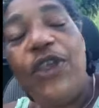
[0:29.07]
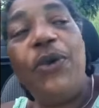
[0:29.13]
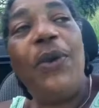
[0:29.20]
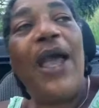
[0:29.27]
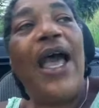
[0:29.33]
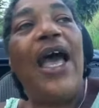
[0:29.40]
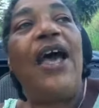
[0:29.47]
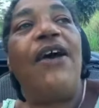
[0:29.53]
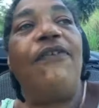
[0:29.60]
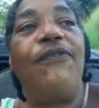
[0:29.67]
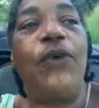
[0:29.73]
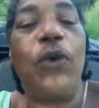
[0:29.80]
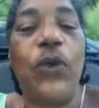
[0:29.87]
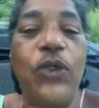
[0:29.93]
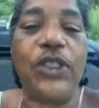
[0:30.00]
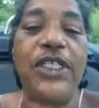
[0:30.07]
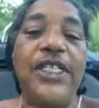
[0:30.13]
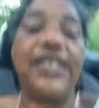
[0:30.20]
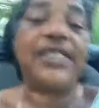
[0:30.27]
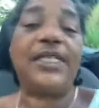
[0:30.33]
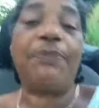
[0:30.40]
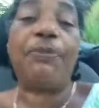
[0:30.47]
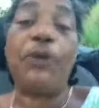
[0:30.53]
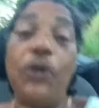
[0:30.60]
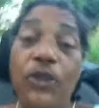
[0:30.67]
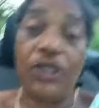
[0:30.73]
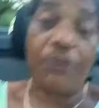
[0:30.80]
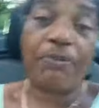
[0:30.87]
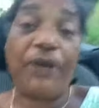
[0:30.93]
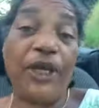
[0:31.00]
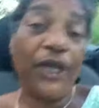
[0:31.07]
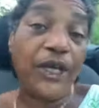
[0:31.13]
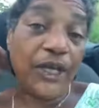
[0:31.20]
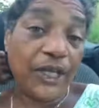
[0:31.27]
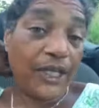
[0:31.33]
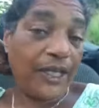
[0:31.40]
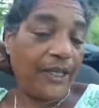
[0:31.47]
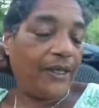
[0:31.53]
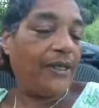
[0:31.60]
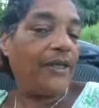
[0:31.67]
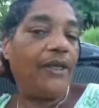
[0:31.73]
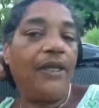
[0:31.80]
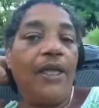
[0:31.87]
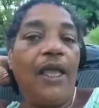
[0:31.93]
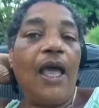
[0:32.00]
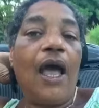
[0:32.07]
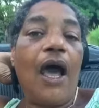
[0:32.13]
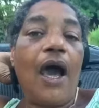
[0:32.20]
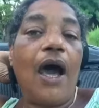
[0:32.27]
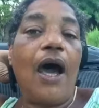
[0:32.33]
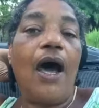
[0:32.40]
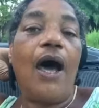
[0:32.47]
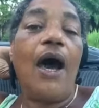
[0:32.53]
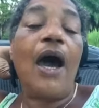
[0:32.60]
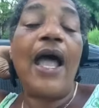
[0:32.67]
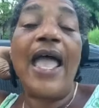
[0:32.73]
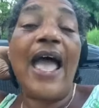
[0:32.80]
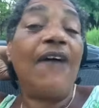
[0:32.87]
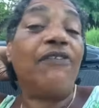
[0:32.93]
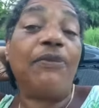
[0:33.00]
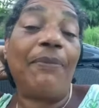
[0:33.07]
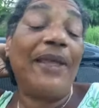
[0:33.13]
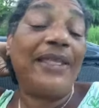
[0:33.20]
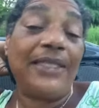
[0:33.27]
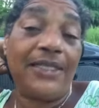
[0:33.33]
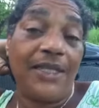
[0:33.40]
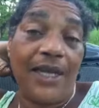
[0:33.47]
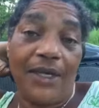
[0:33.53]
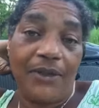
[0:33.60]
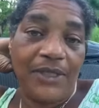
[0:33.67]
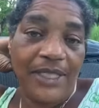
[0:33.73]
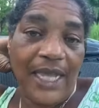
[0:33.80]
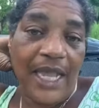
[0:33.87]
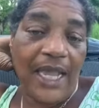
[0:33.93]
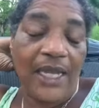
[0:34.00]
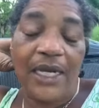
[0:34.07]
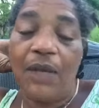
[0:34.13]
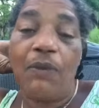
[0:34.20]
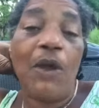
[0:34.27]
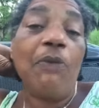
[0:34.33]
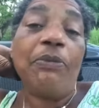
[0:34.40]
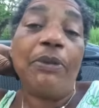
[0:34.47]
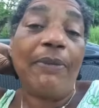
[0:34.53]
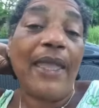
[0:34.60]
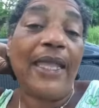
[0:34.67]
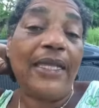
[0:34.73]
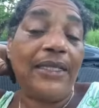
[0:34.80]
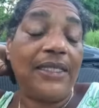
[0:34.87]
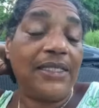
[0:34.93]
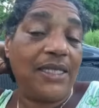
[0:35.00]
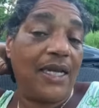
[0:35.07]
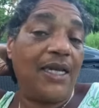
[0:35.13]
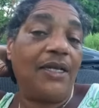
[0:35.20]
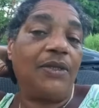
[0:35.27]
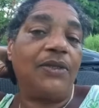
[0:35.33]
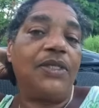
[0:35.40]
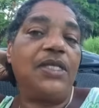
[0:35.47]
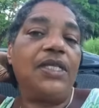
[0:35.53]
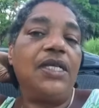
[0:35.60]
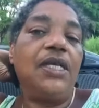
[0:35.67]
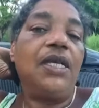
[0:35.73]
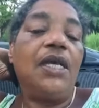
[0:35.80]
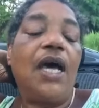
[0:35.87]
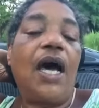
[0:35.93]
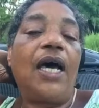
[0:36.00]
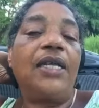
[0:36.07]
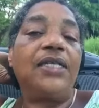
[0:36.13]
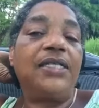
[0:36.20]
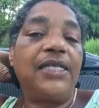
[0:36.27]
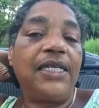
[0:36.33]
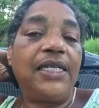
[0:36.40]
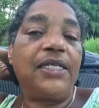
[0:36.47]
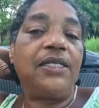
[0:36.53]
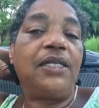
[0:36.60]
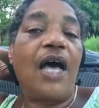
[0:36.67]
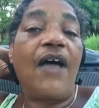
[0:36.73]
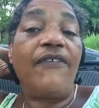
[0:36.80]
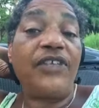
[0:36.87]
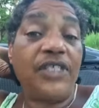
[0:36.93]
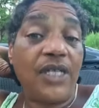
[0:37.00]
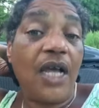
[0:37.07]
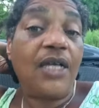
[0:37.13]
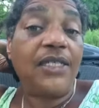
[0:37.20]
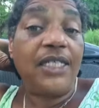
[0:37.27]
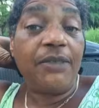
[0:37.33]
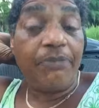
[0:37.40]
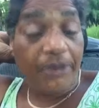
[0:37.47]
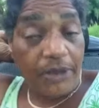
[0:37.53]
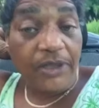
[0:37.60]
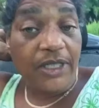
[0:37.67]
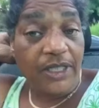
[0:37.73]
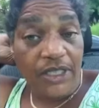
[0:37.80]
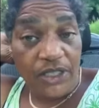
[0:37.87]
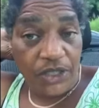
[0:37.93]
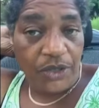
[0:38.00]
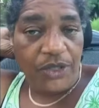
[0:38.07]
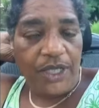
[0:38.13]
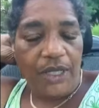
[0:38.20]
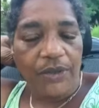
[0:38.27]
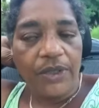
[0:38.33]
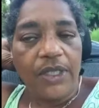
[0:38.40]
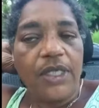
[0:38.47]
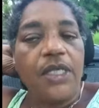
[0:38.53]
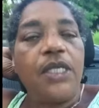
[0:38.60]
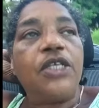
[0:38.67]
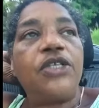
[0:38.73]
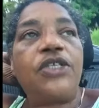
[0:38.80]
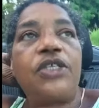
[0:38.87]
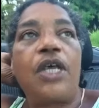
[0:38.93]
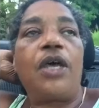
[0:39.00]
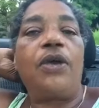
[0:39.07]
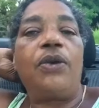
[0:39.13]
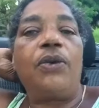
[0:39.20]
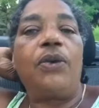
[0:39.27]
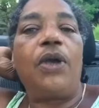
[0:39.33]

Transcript: have ordered a supporter perk, I haven't made the tiles yet and I won't be making the tiles until I've started building the studio. So